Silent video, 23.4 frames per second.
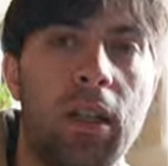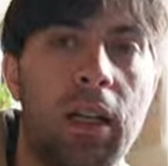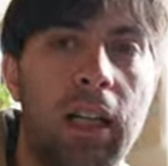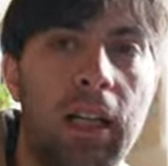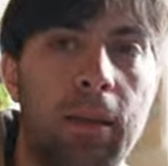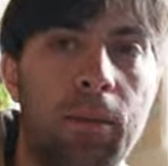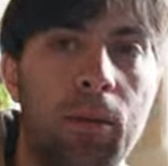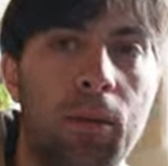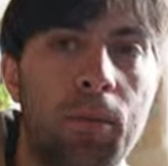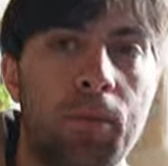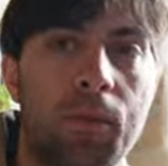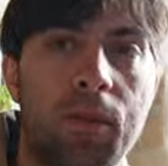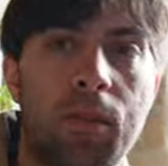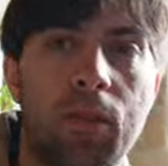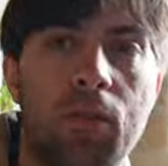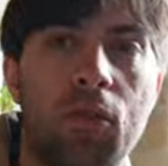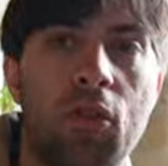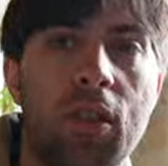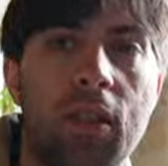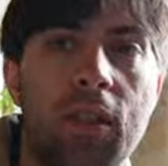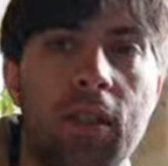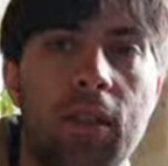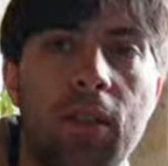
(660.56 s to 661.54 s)
albums to
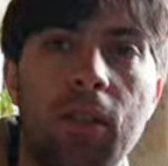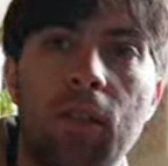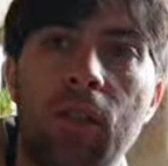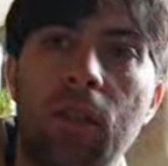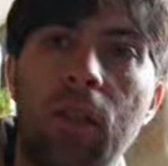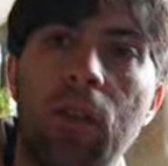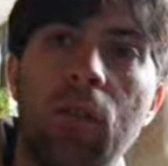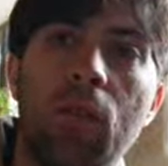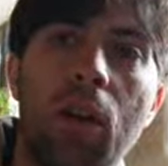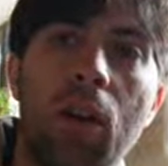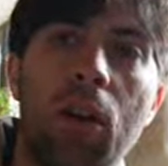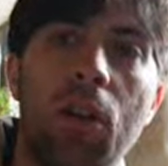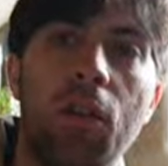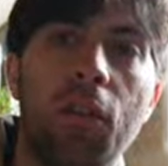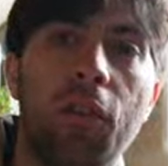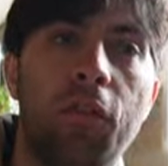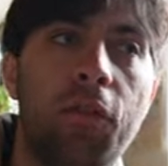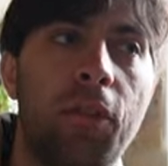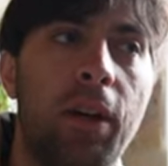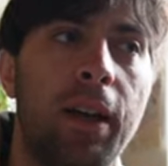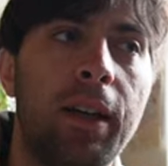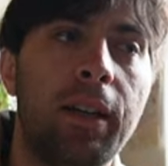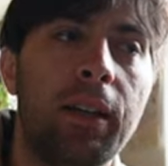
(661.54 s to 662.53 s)
just, you know,
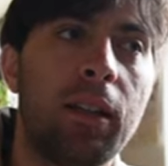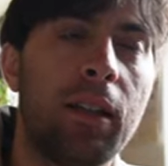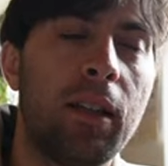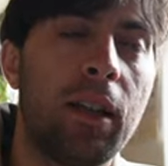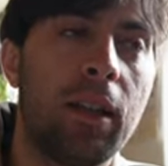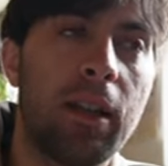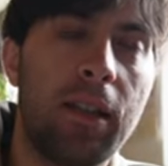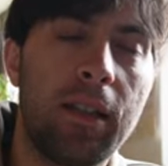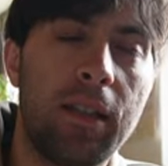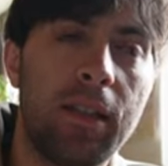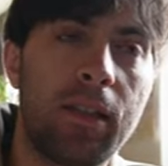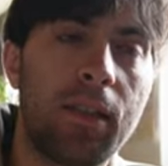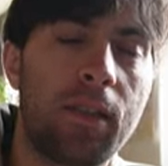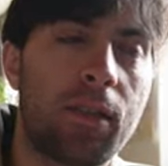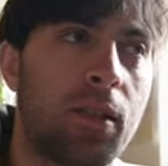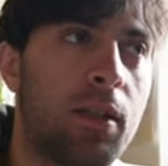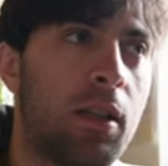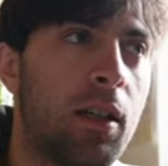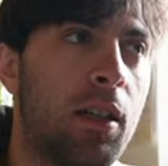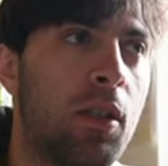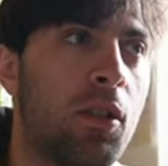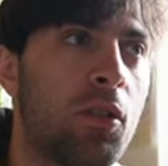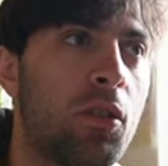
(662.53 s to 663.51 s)
finalize
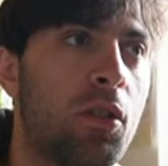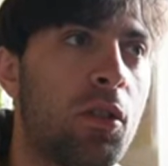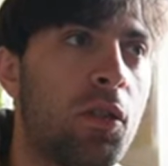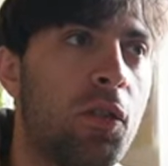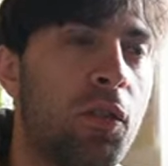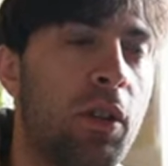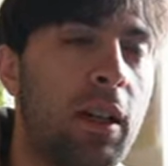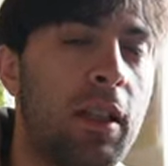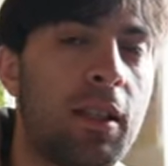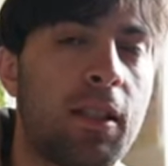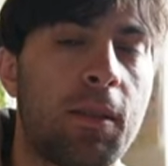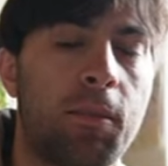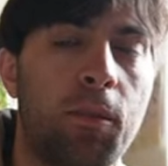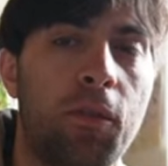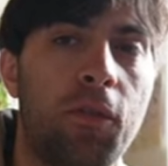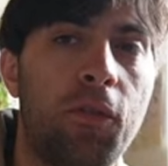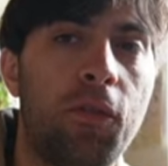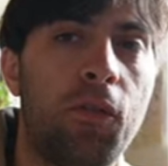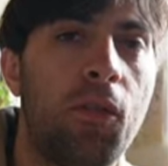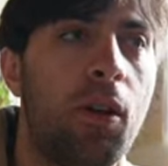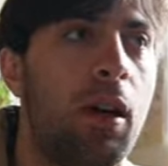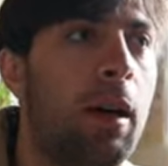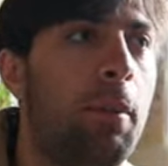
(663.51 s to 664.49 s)
the audio files
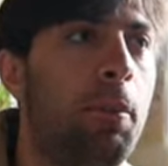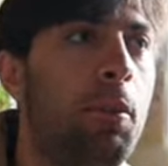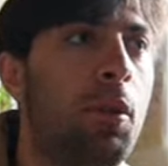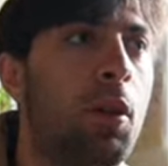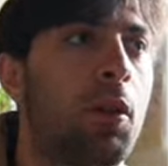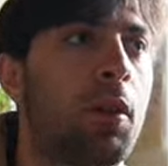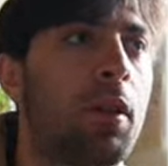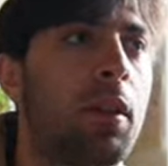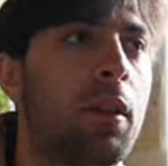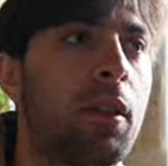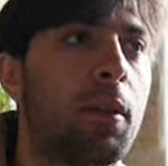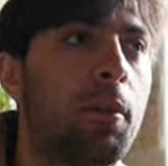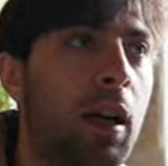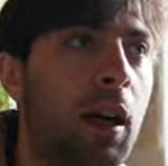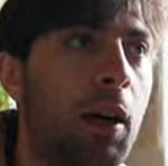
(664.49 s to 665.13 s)
before uploading them.